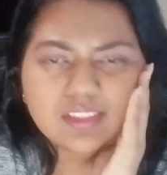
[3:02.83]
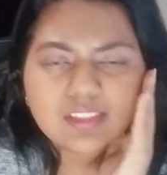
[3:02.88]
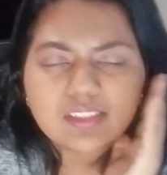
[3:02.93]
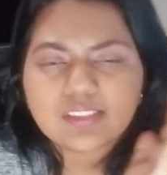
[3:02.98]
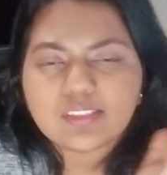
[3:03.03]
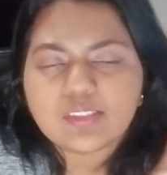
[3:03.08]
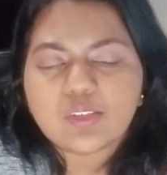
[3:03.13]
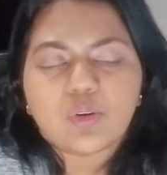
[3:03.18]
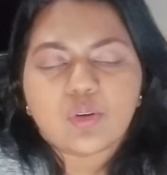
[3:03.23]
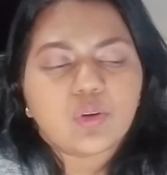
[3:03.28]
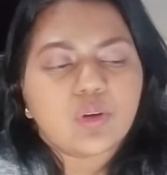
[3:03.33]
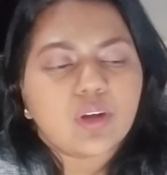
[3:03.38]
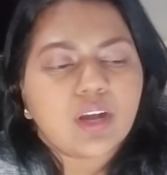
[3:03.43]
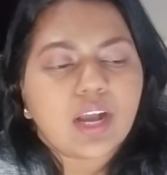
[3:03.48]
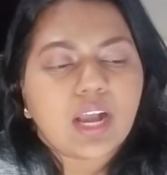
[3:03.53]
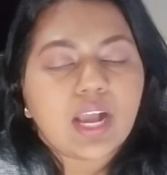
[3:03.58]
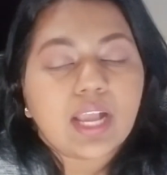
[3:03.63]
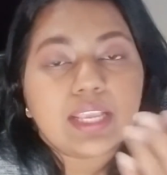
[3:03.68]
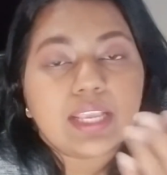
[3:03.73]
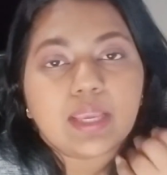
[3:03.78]
So
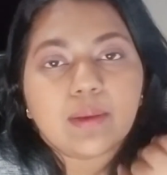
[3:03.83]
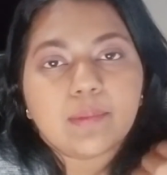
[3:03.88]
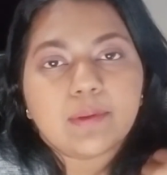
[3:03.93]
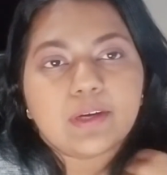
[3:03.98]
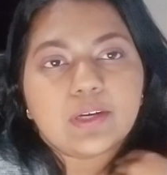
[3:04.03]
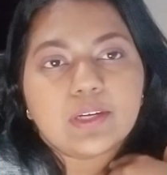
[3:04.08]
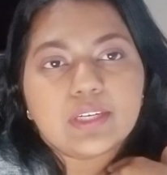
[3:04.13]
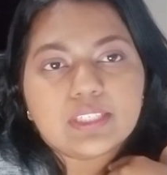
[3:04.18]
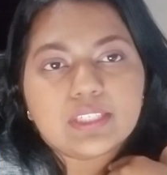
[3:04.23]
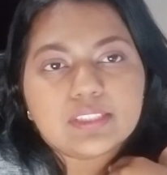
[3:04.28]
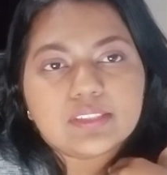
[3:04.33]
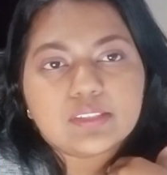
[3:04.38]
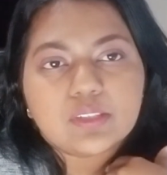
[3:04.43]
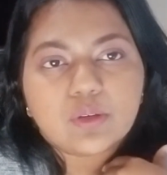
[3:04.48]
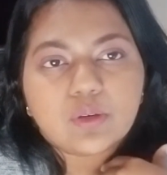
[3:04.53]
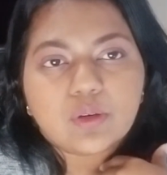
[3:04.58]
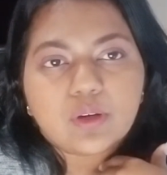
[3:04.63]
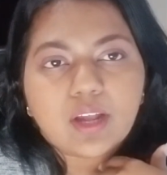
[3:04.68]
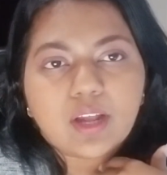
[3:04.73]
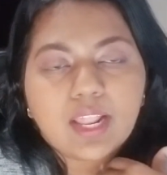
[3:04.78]
I came early,
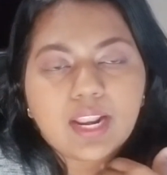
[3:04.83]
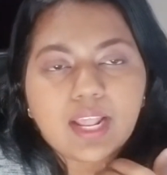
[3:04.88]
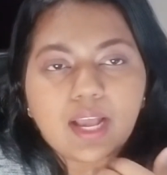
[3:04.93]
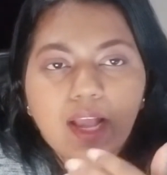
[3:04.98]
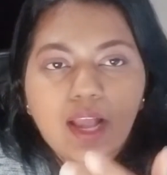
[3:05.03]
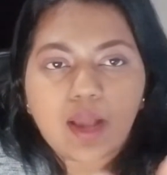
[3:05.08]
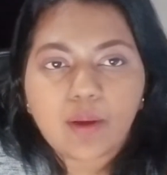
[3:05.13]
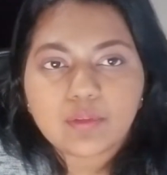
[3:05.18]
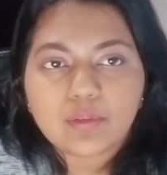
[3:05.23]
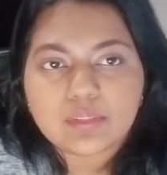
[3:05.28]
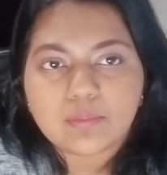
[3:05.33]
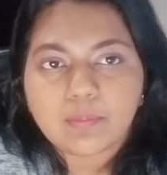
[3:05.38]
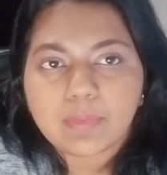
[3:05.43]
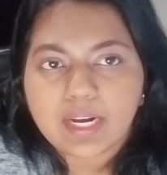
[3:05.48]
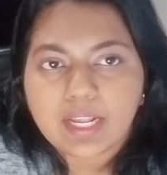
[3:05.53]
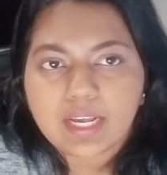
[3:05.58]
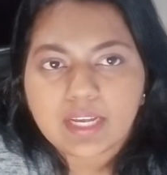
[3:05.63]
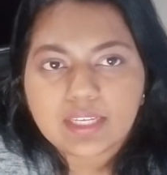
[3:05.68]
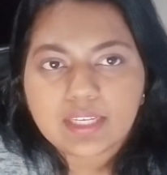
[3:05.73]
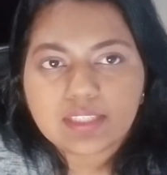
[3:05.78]
and I was
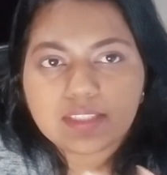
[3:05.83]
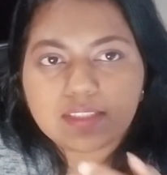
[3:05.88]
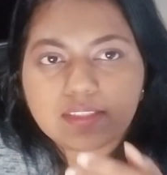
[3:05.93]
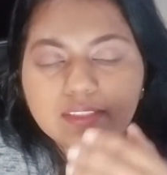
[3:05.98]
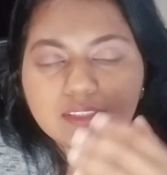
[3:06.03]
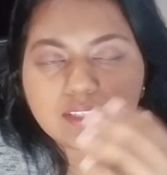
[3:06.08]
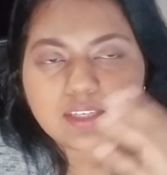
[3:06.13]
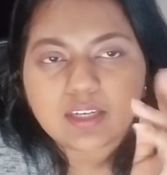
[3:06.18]
blind.